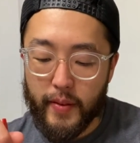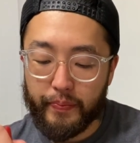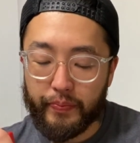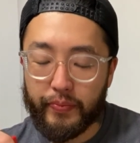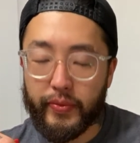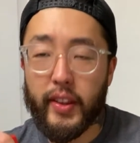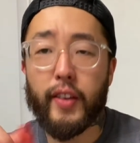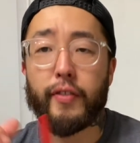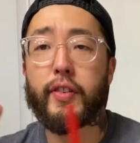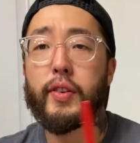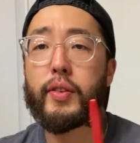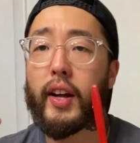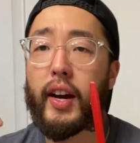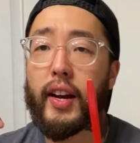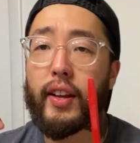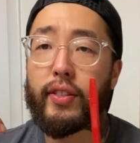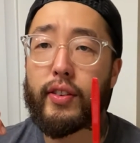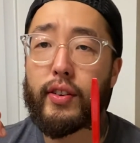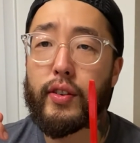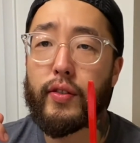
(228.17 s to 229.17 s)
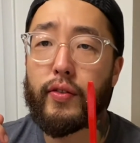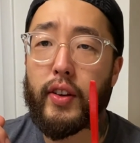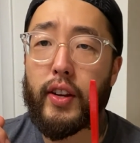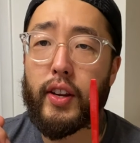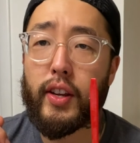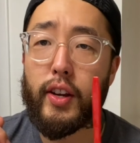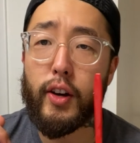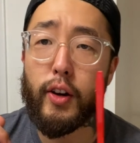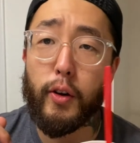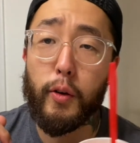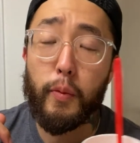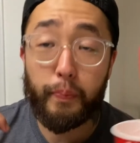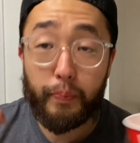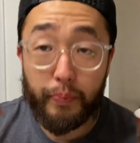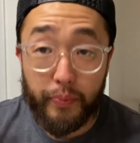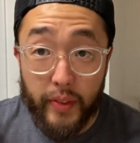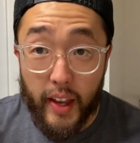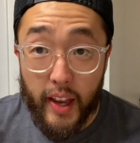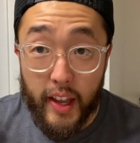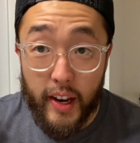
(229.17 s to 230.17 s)
if you liked this video,
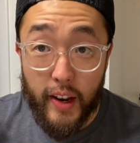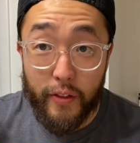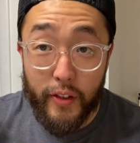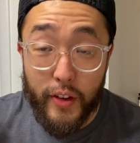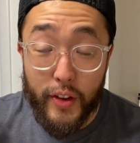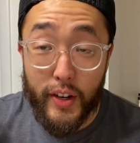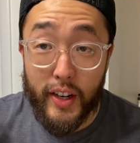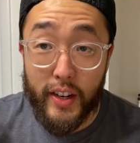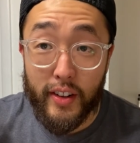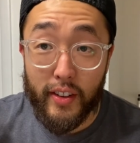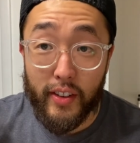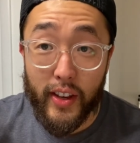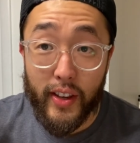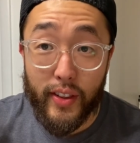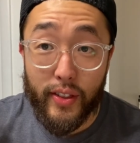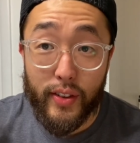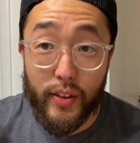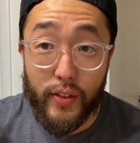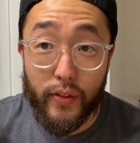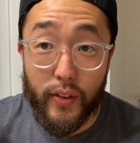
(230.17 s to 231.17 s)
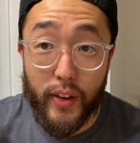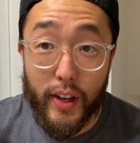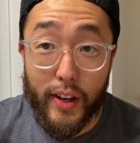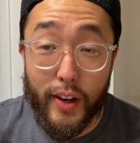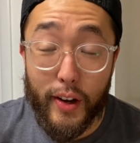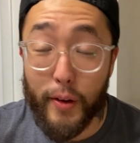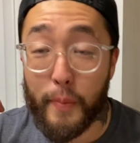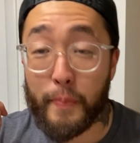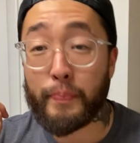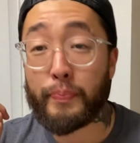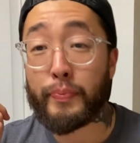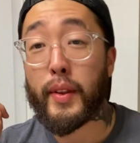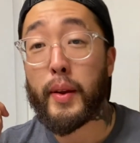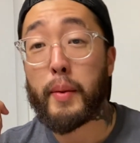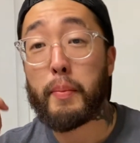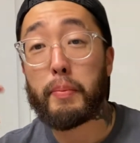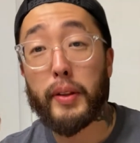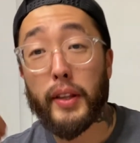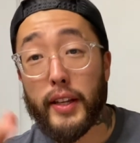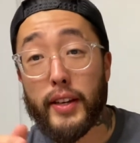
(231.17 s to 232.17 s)
and if you didn't like this video,
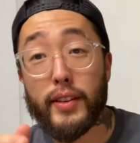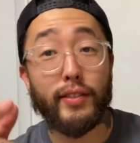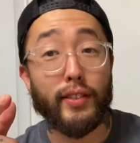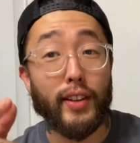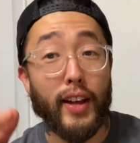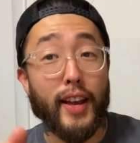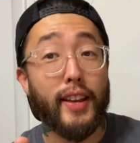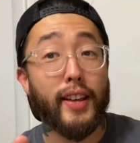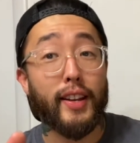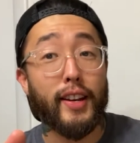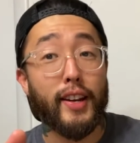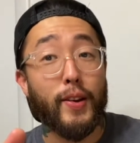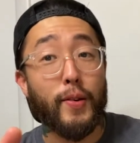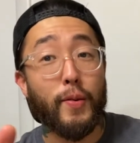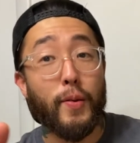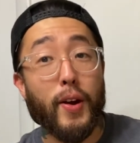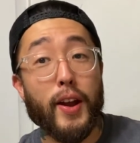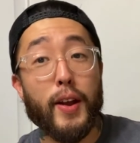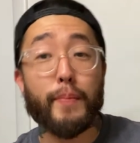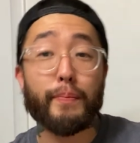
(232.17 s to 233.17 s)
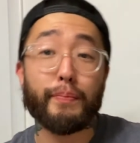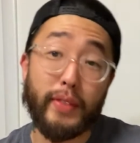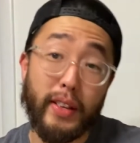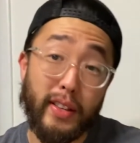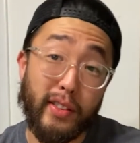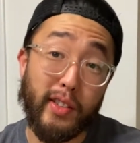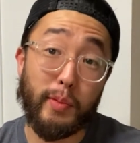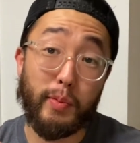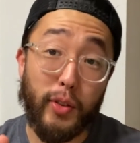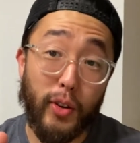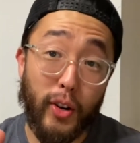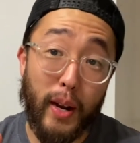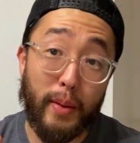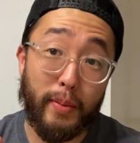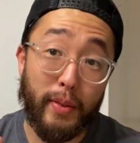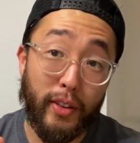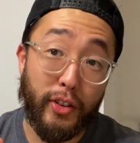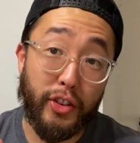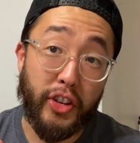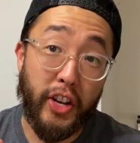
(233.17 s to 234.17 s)
please like it anyway, and subscribe
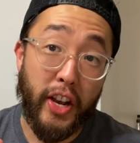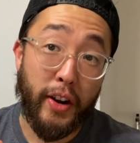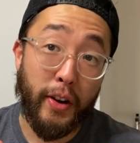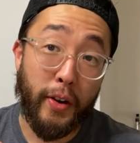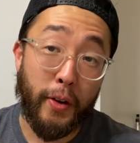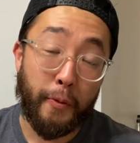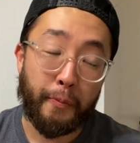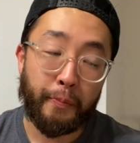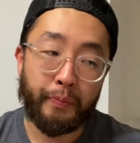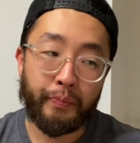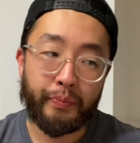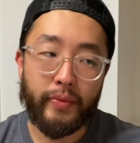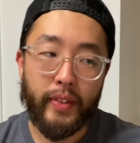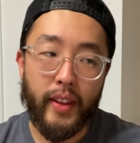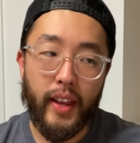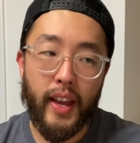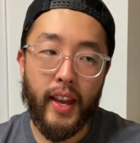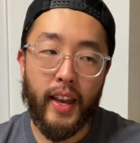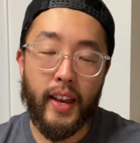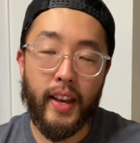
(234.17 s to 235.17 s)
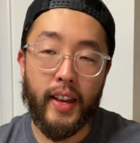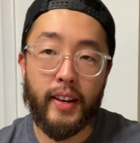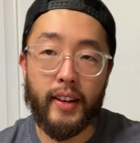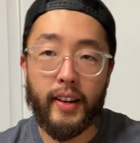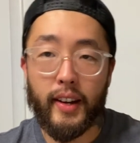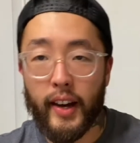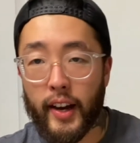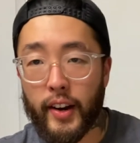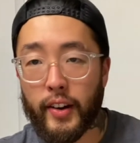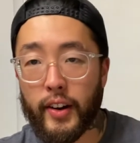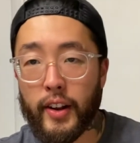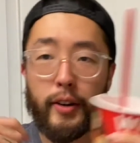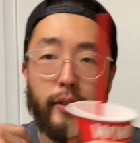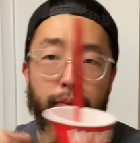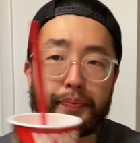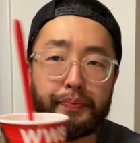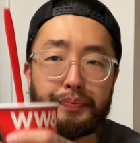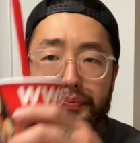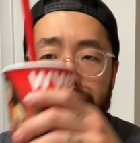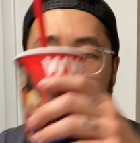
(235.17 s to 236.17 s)
to the channel. And I don't know.
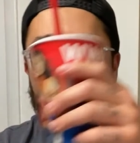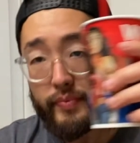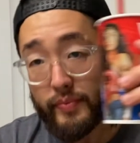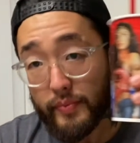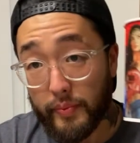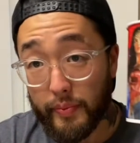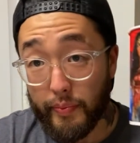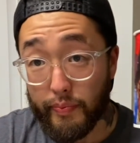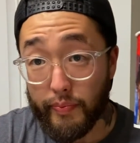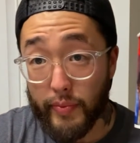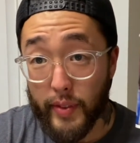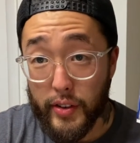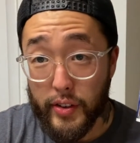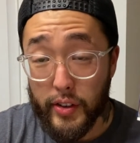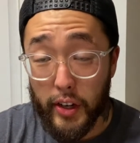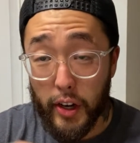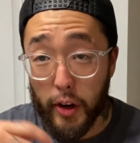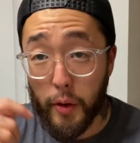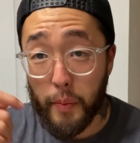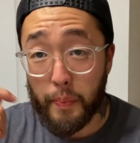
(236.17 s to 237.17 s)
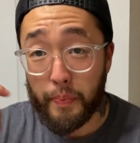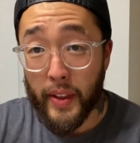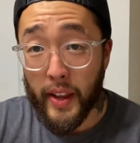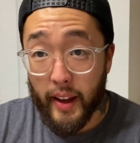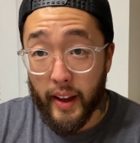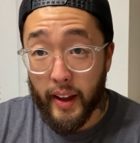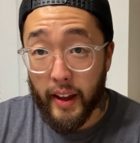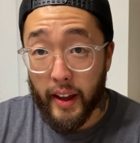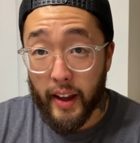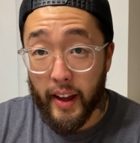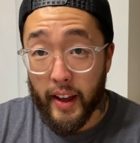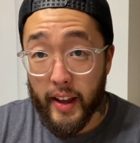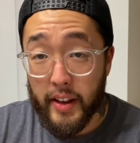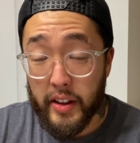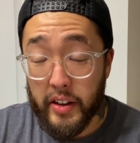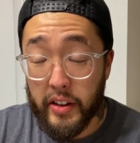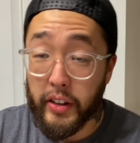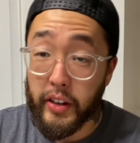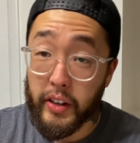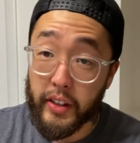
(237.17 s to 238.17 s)
So, I
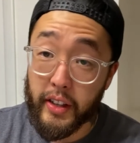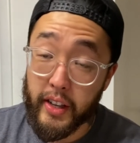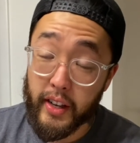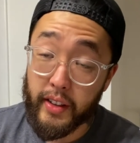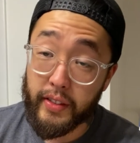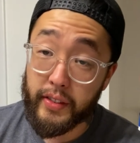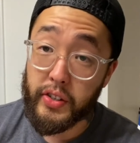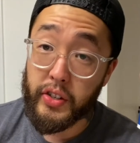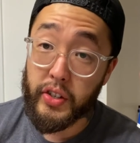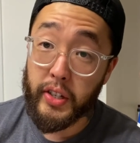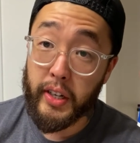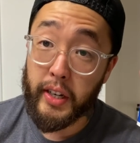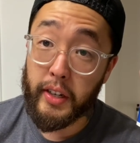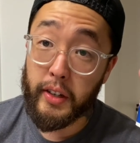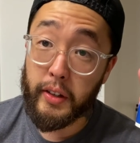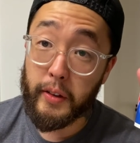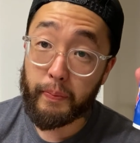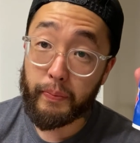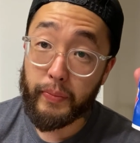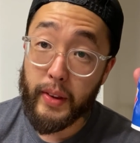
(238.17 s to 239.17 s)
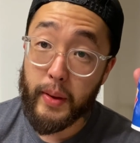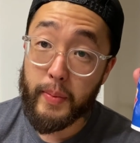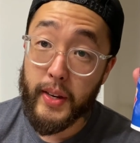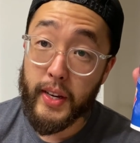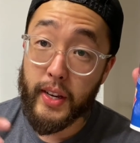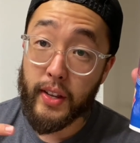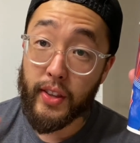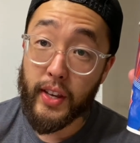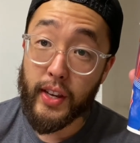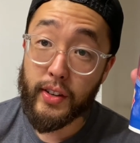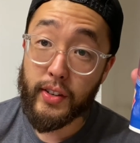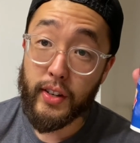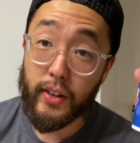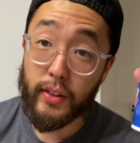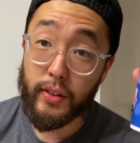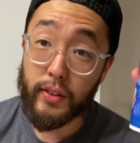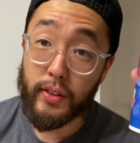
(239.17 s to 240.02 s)
clearly on this channel am eating things other